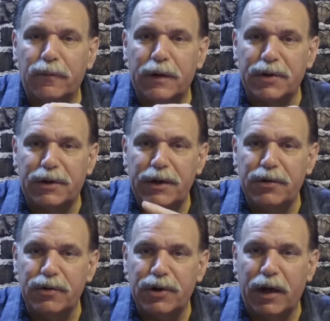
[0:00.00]
As a teacher
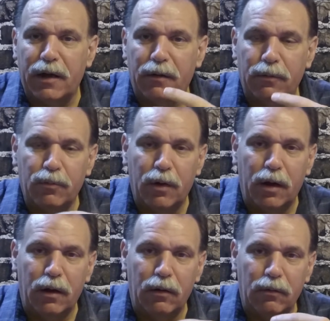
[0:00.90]
in China,
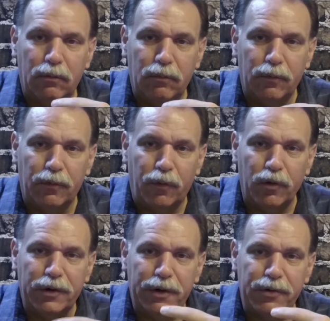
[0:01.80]
a
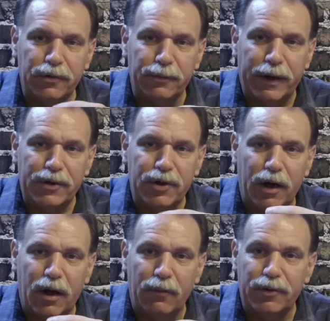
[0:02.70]
foreign teacher's main
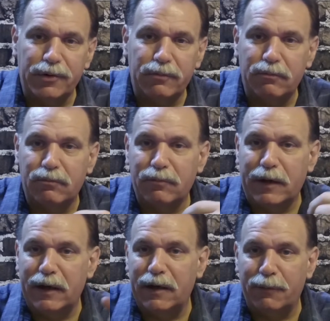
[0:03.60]
job is
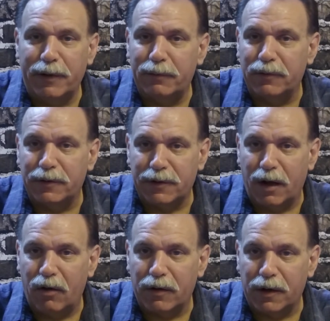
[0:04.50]
getting the people to
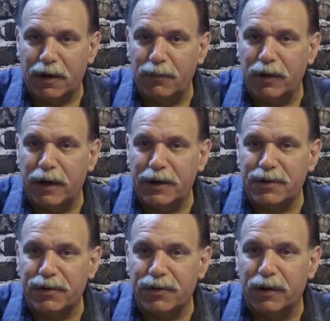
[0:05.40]
talk.
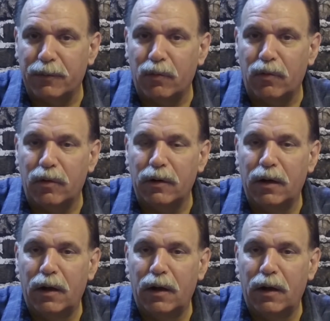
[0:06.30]
Communication is number one.